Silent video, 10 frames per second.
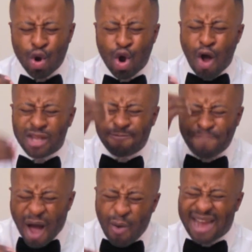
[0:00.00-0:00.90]
God's
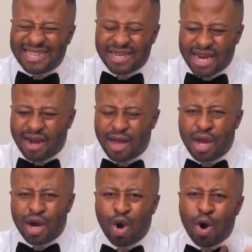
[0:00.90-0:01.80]
power is real.
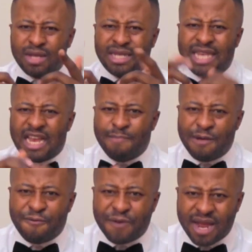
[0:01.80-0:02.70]
God set
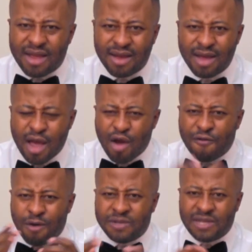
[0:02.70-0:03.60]
me free
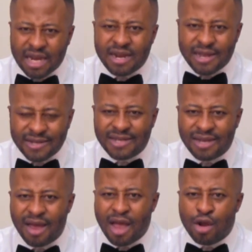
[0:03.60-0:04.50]
from
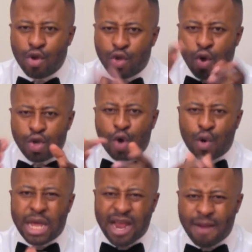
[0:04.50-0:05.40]
sickness. No doctor
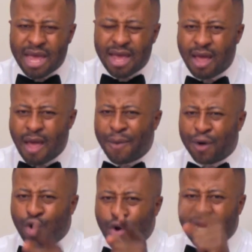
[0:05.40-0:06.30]
could heal me,
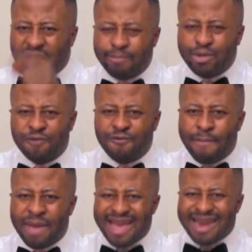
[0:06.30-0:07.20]
but God came through
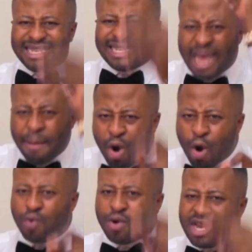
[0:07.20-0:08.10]
for me. The same
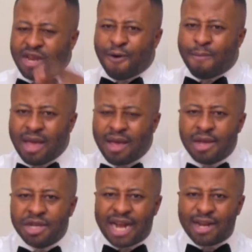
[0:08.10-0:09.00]
God who did it for me
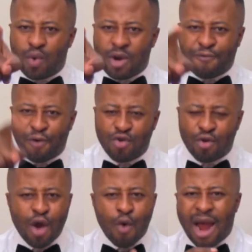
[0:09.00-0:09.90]
shall do it for
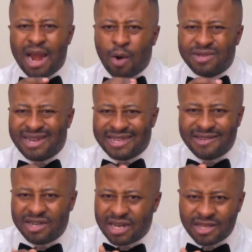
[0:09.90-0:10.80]
you. While I was in the
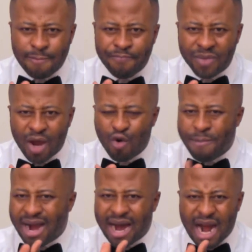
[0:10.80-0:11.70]
streets,
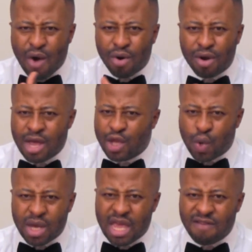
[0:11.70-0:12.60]
roaming around,
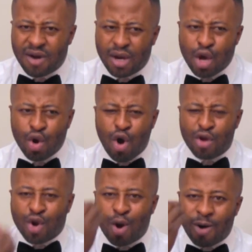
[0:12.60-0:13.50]
doing evil,
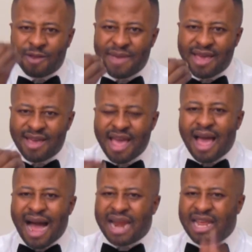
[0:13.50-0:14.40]
God called me
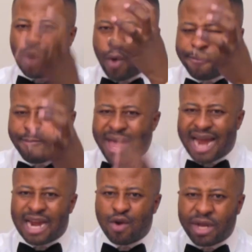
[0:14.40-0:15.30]
and equipped me
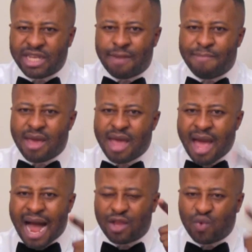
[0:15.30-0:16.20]
and anointed me,
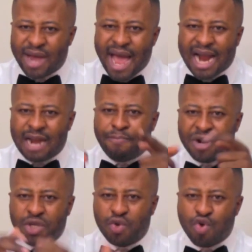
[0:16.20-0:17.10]
and today I can
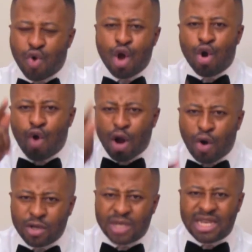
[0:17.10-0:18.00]
preach to you. God
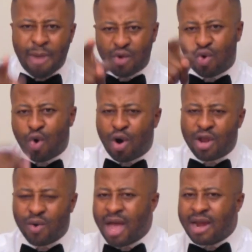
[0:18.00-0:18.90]
also is about to
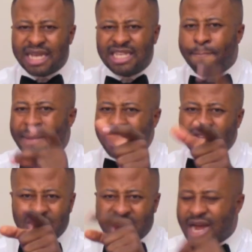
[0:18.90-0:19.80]
call you. There's a
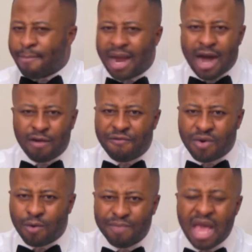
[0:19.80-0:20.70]
ministry coming out of
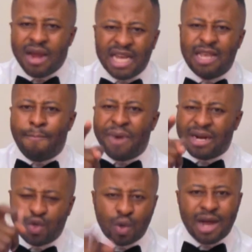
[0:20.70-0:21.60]
you. There's a
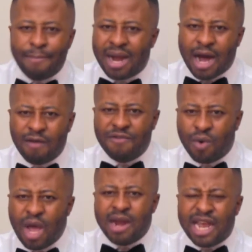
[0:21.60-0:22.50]
breakthrough coming out of
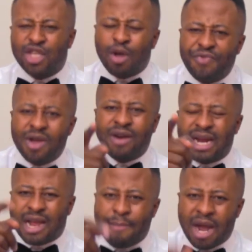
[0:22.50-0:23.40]
you. There's something
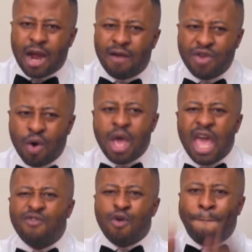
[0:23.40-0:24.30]
great coming out of you.
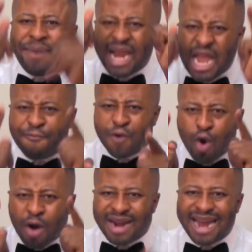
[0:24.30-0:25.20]
If you believe
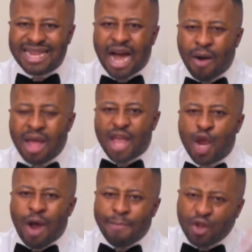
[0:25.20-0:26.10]
God right now
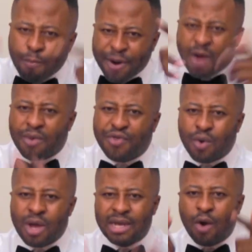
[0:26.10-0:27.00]
that you want me to pray with
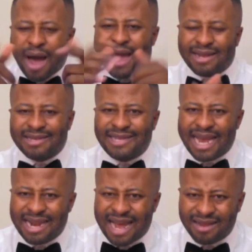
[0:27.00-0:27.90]
you, go ahead,
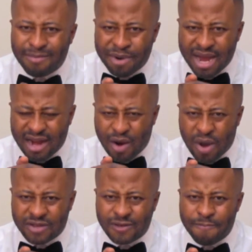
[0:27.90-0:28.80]
send that prayer
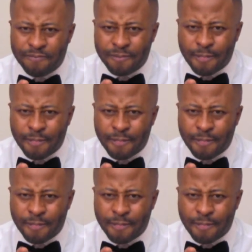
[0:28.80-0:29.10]
request.